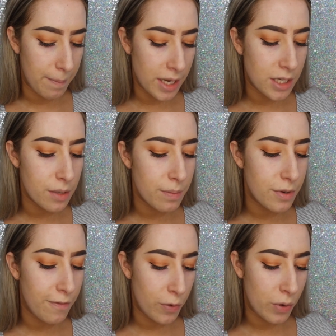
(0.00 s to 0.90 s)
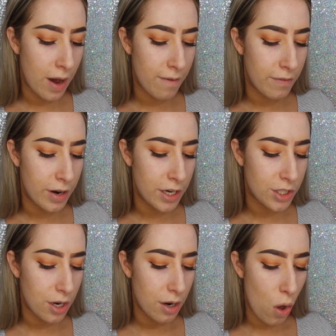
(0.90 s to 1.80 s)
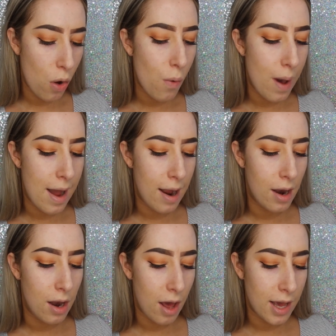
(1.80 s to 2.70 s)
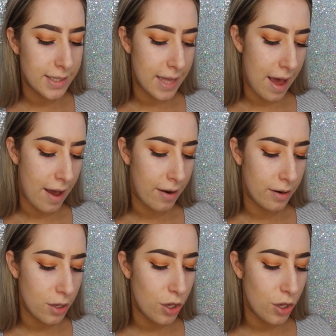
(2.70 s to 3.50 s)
medium to full coverage, long wear, light as air,